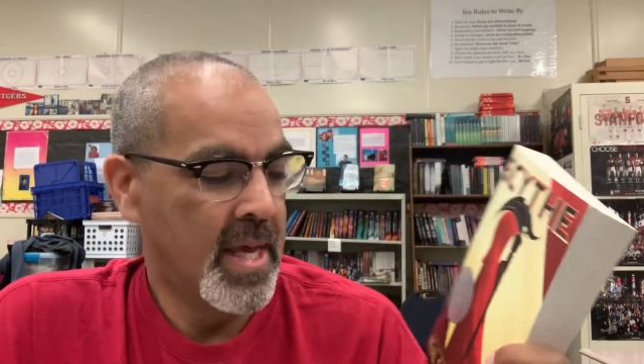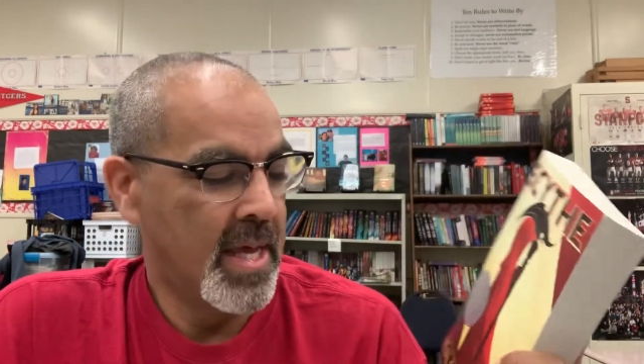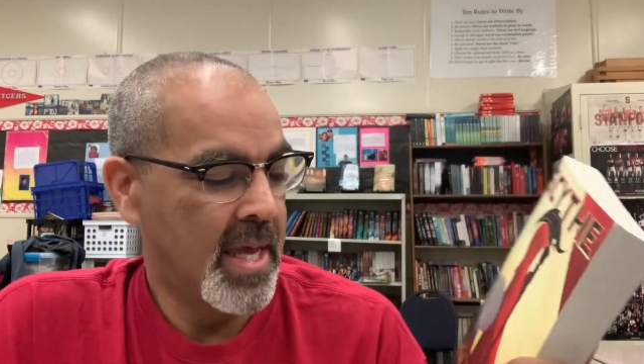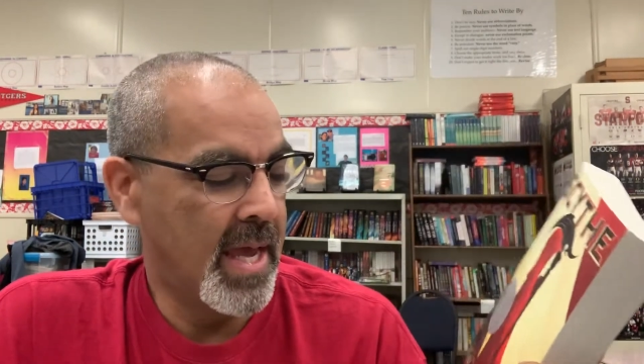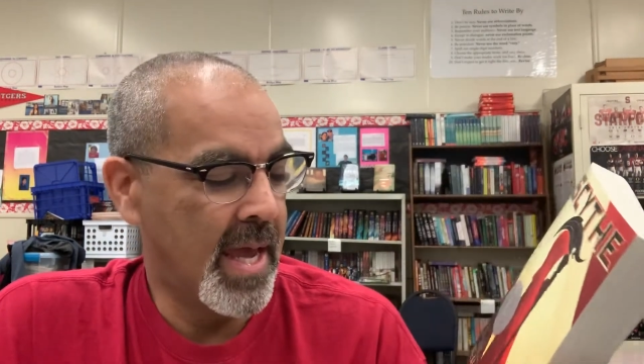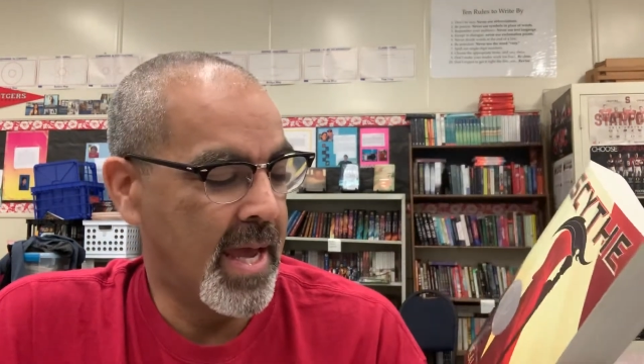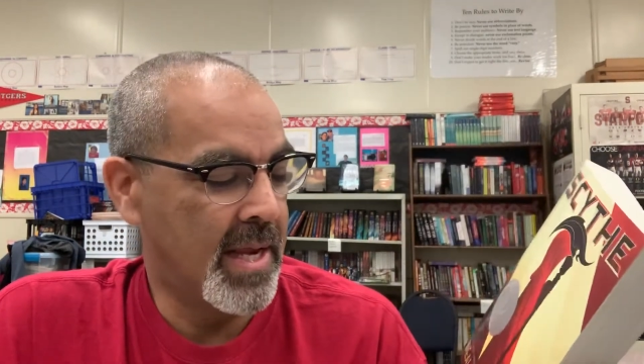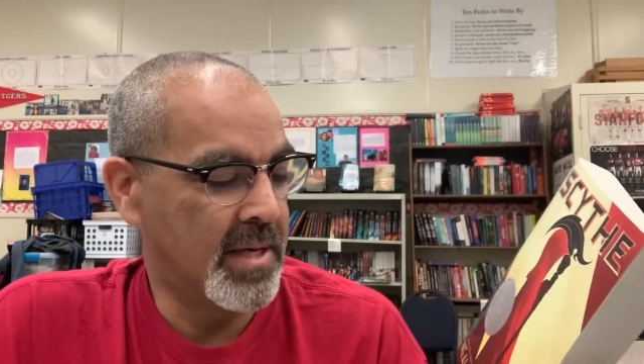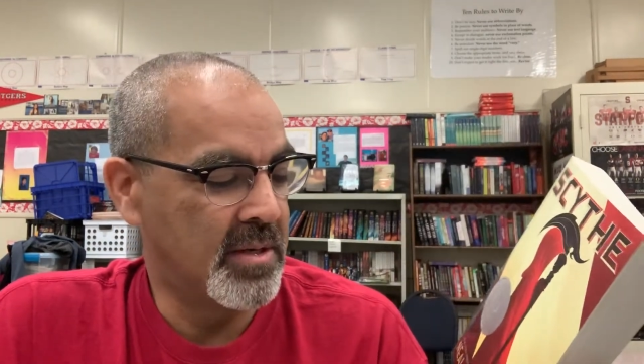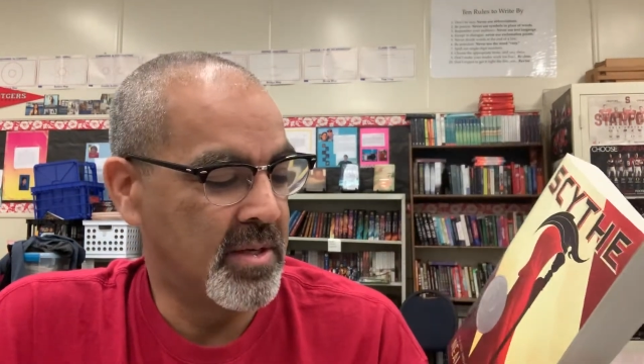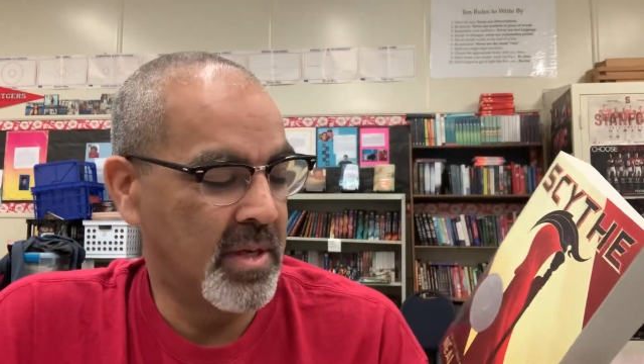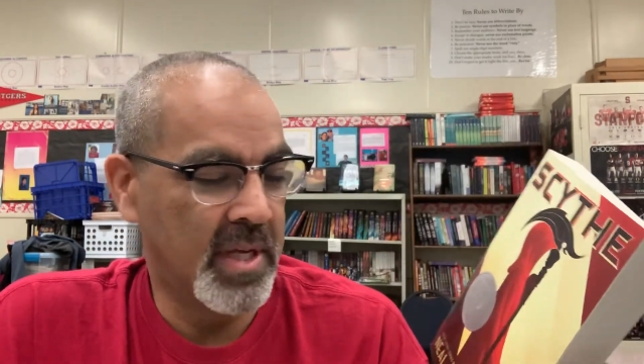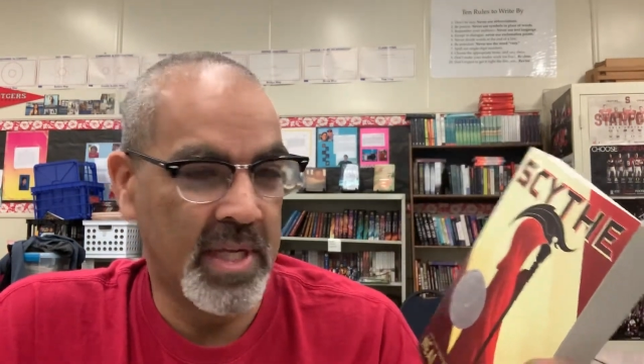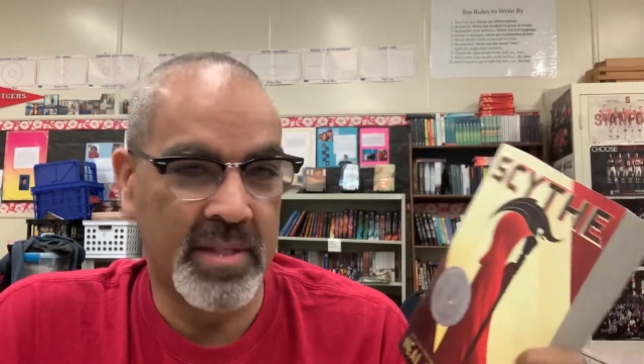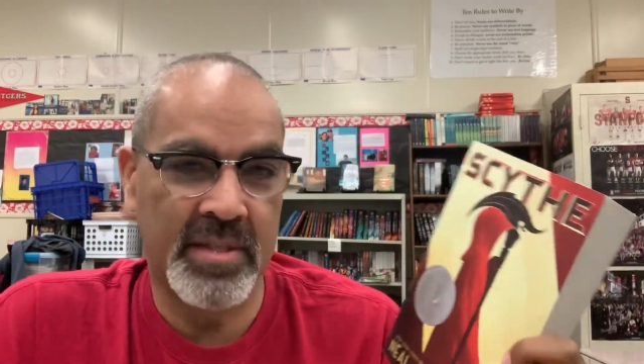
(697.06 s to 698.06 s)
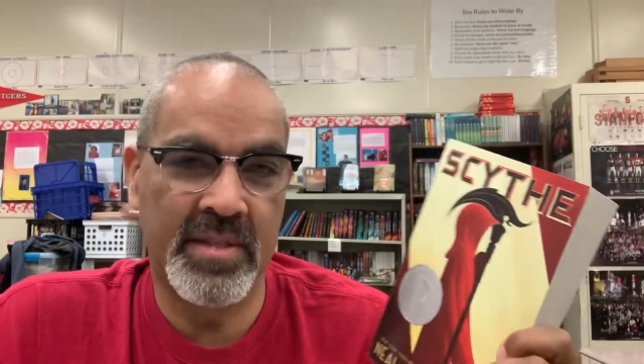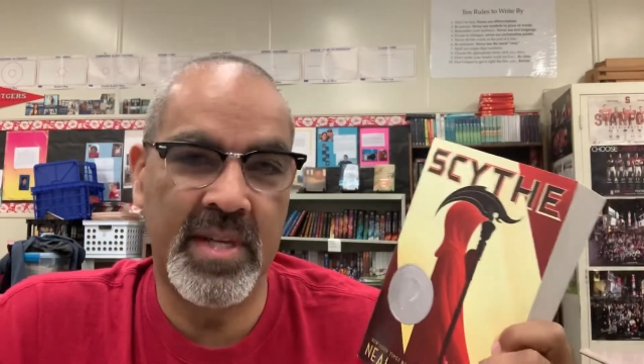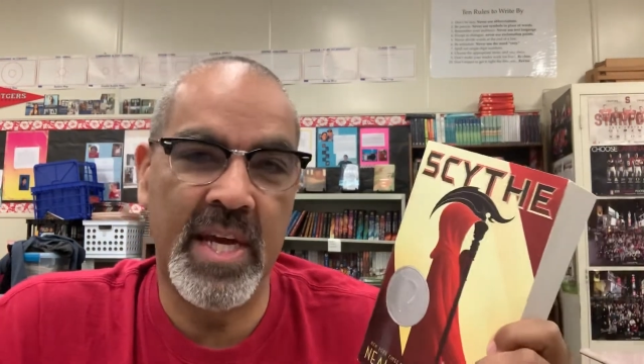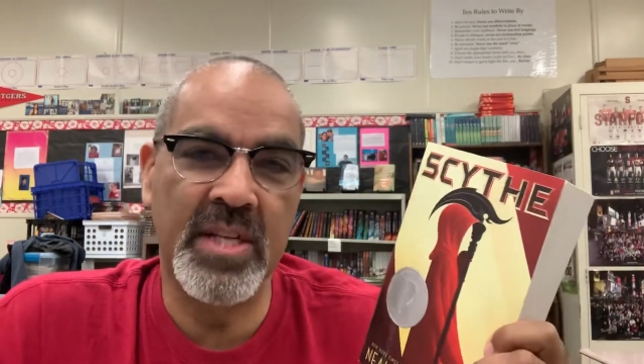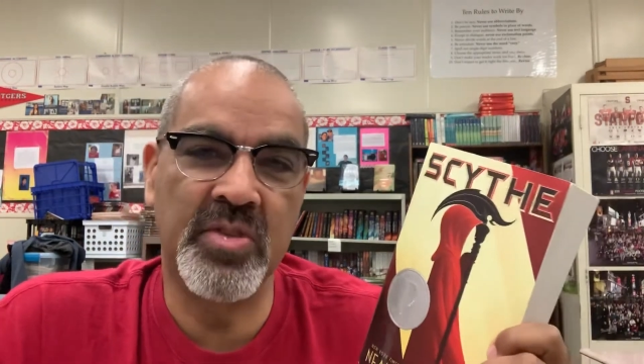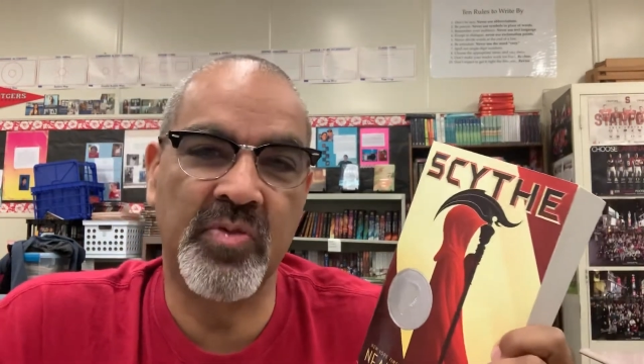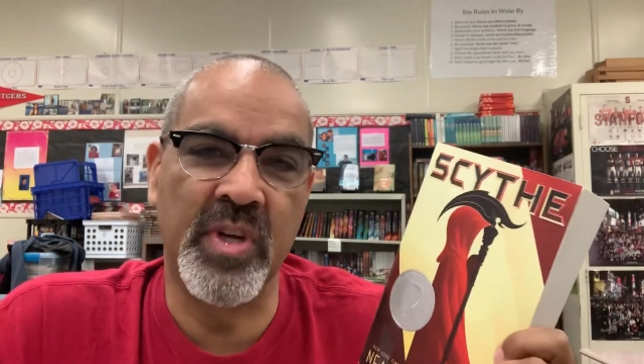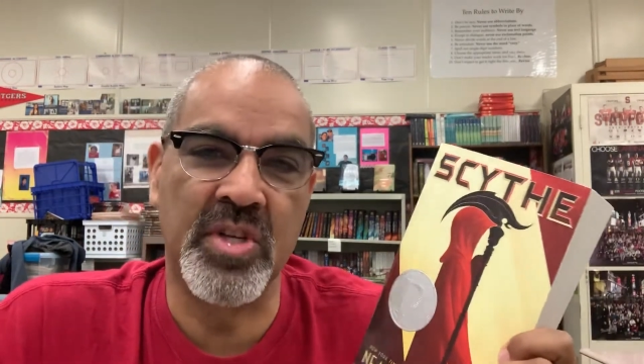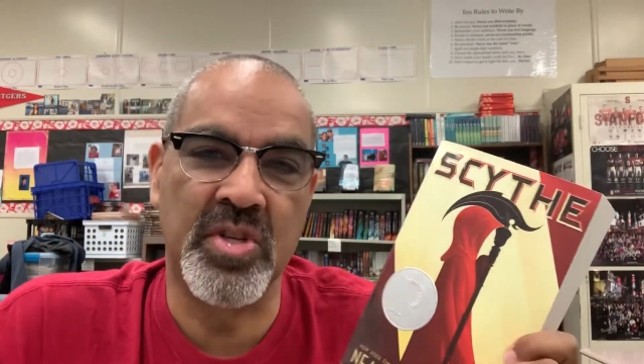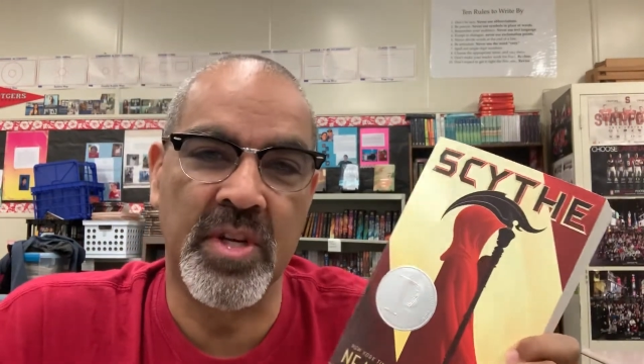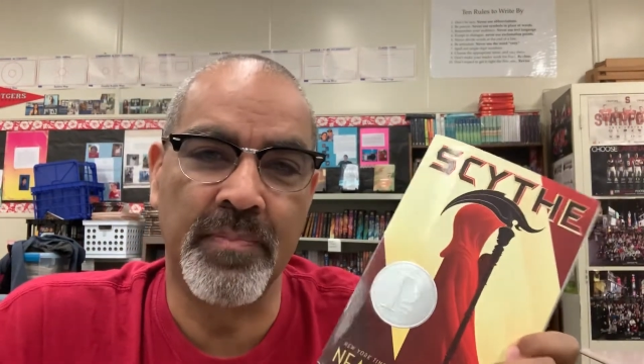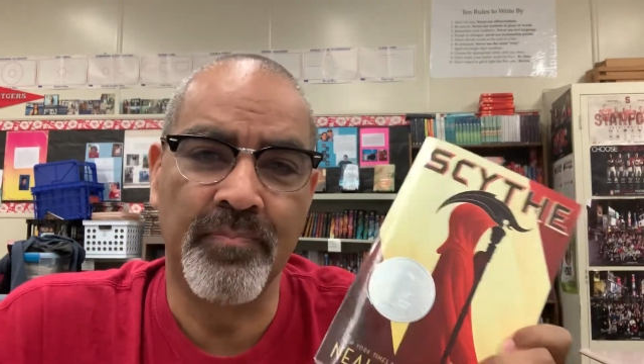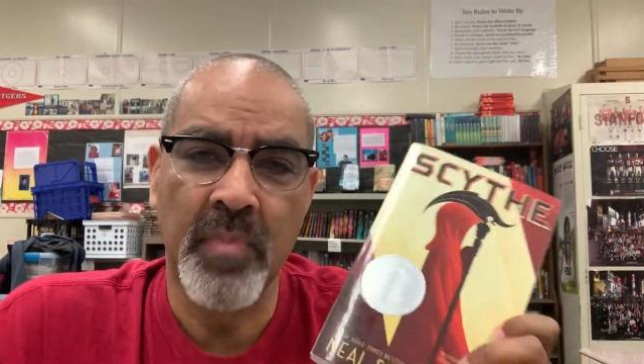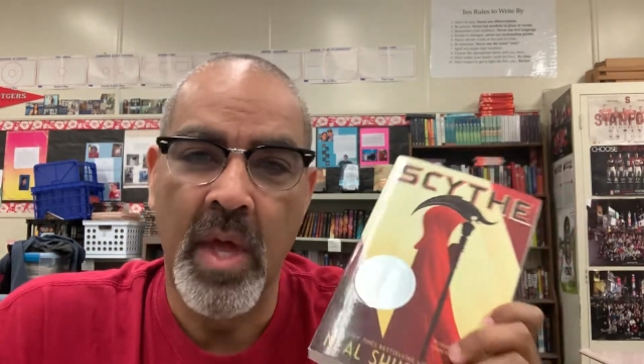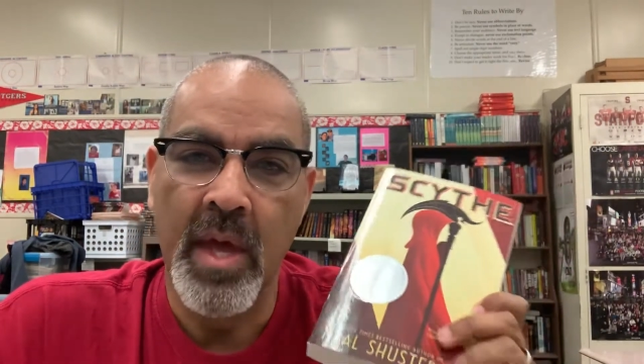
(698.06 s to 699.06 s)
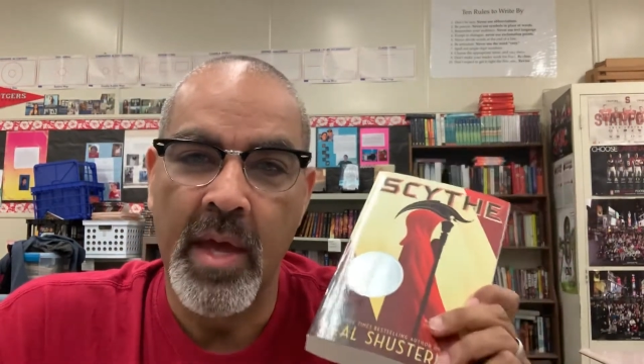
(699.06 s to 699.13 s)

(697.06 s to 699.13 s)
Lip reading: and it's science fiction.